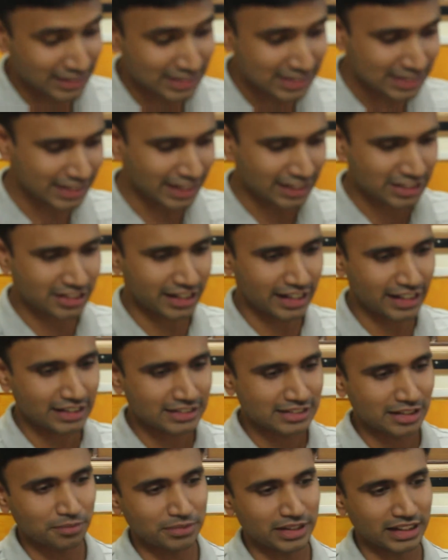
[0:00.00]
is
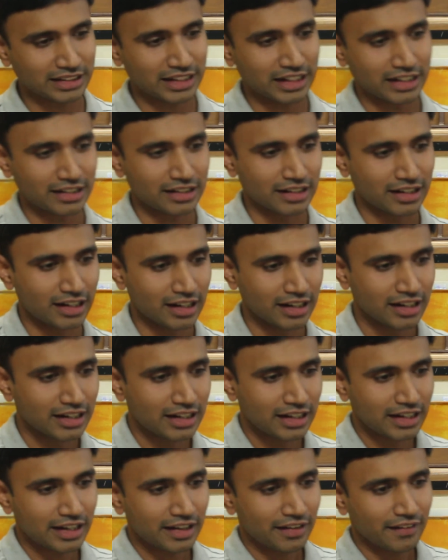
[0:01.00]
actually something that
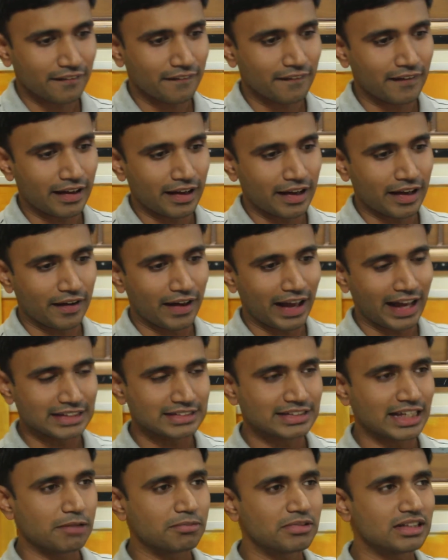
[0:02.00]

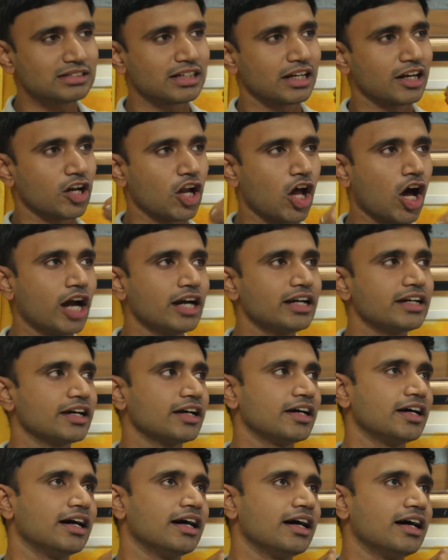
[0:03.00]
has helped us a lot
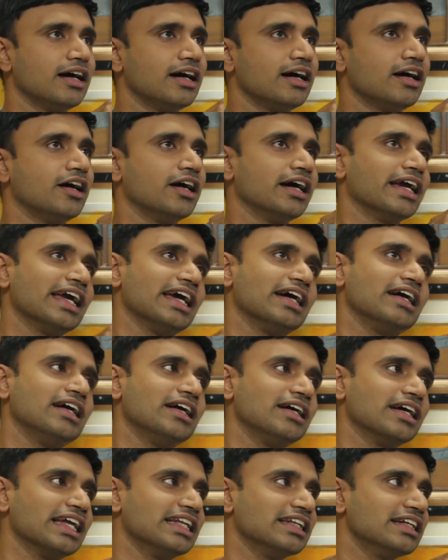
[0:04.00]

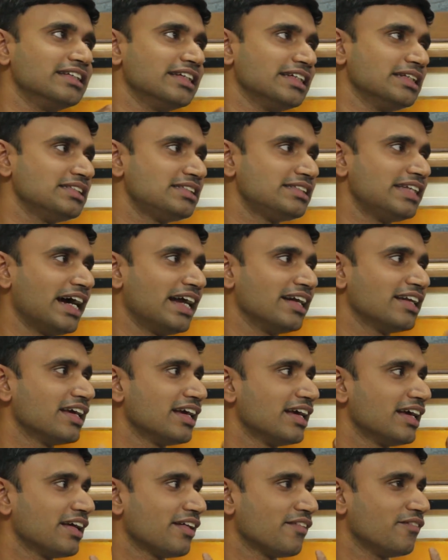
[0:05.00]
in the sense that
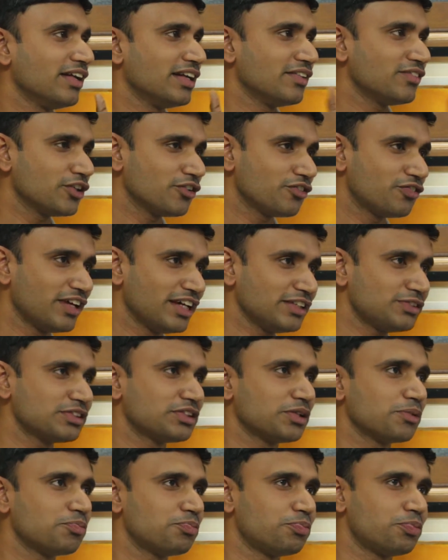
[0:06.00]
whenever you're faced
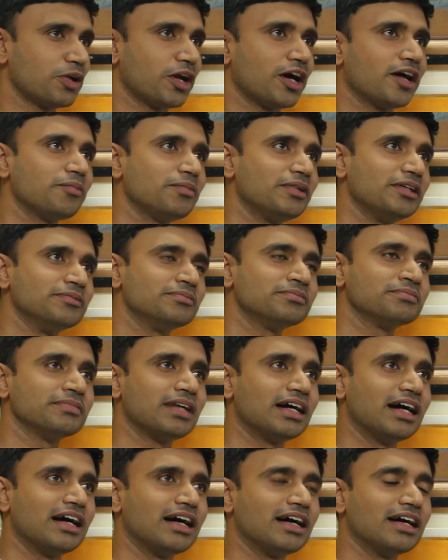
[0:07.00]
with a problem,
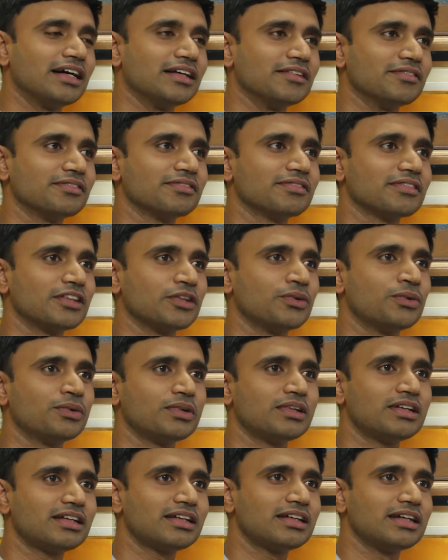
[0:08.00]

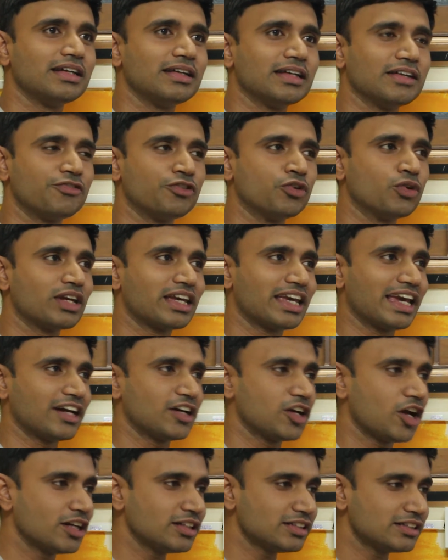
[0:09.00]
if
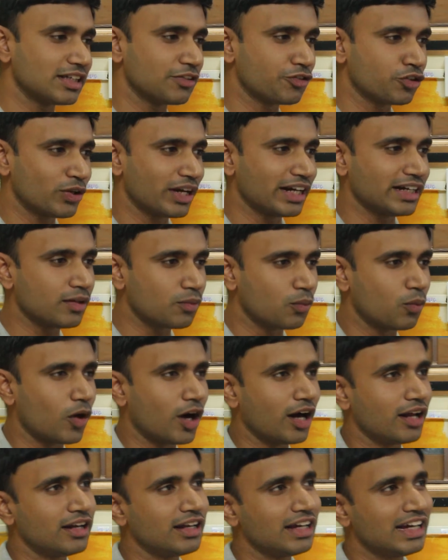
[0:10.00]
you hit a
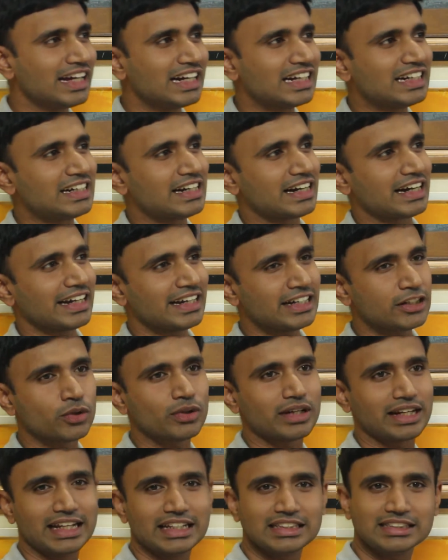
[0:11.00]
wall, try
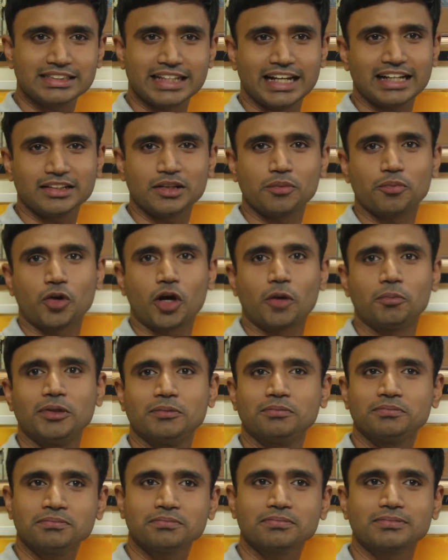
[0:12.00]
to restate the
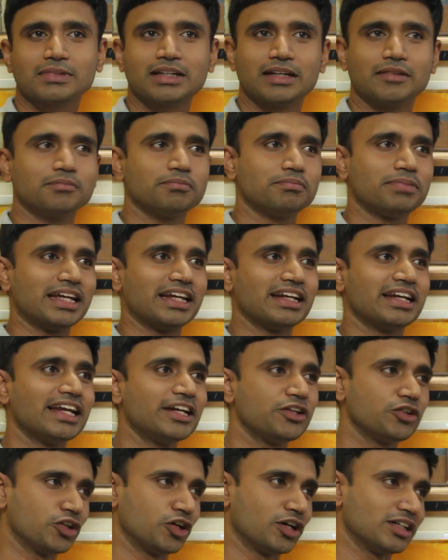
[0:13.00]
problem
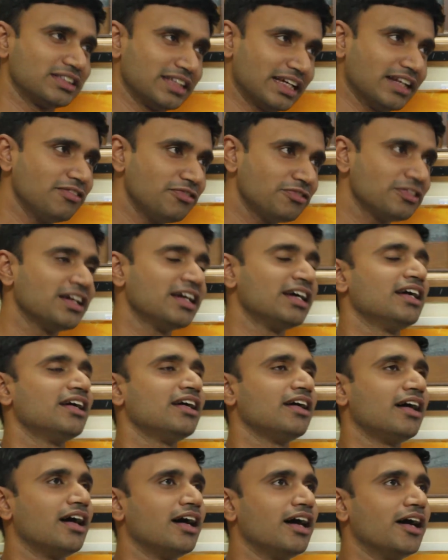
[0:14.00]
completely to yourself.
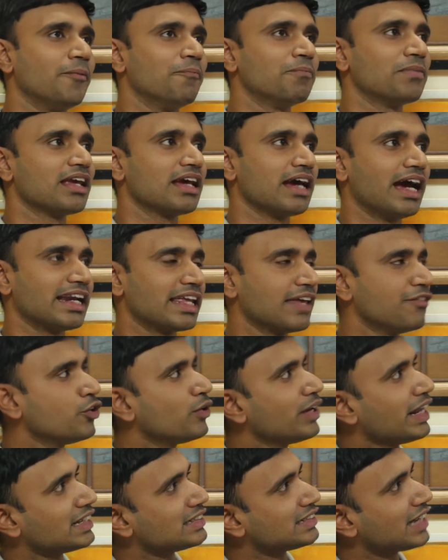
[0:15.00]
I'll give
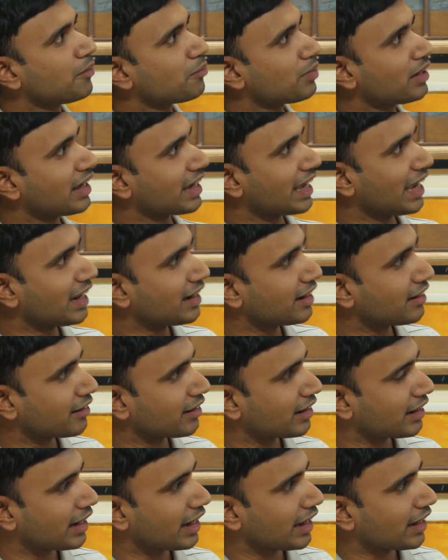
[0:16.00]
you an example again,
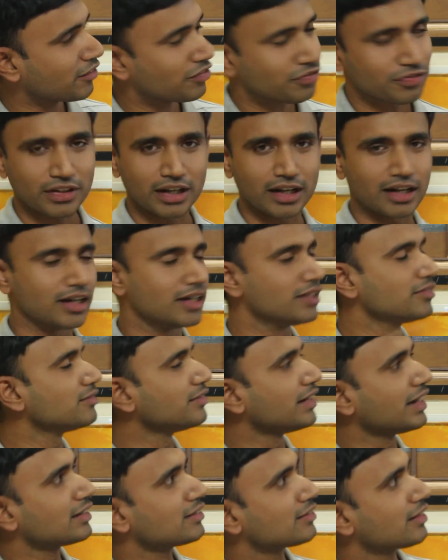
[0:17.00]
real life.
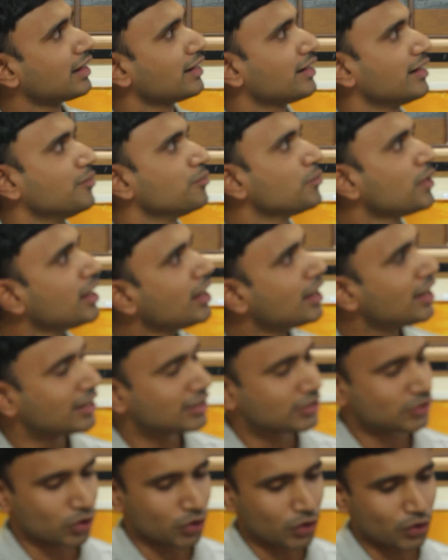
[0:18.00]
Next slide.
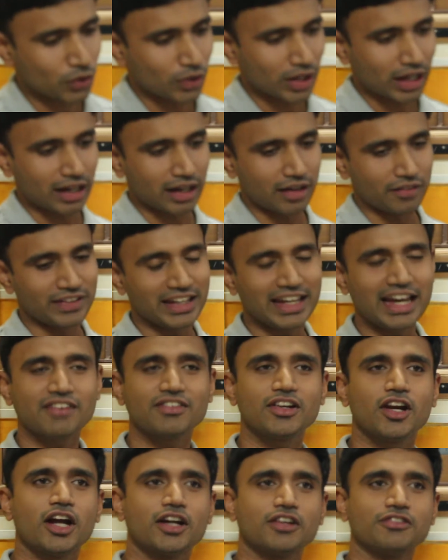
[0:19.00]
So we
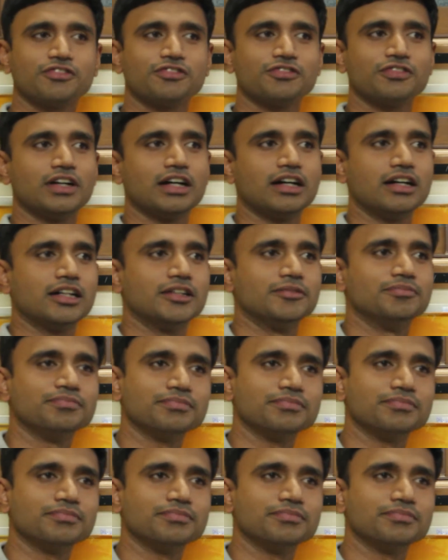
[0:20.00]
have a lot of